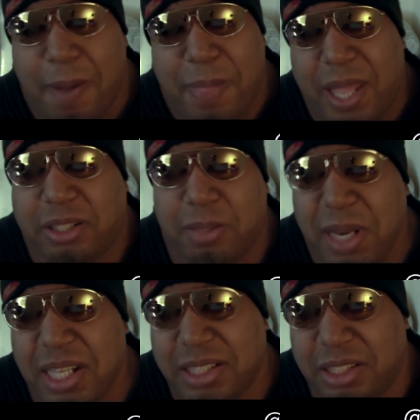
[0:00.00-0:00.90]
Now, to
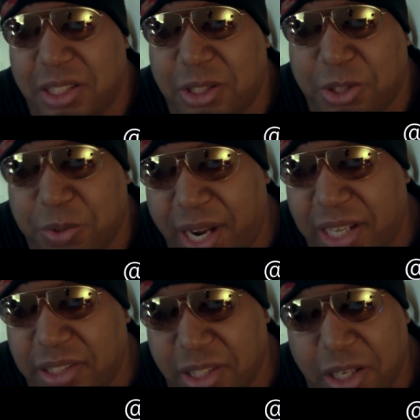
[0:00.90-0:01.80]
me, this is a
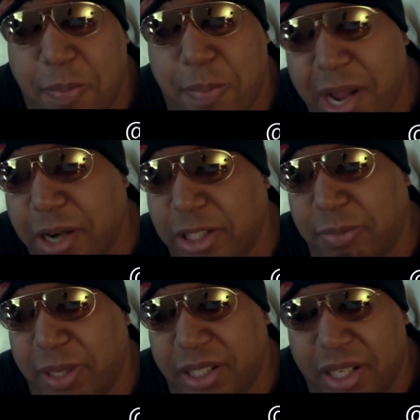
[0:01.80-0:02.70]
disgrace and an
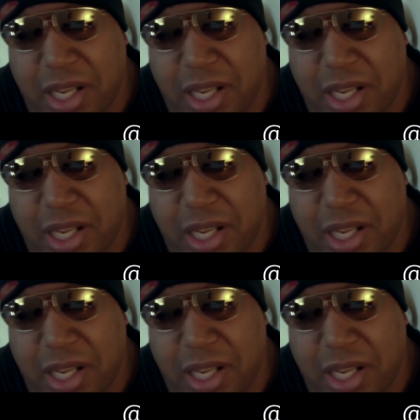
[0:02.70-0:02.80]
embarrassment.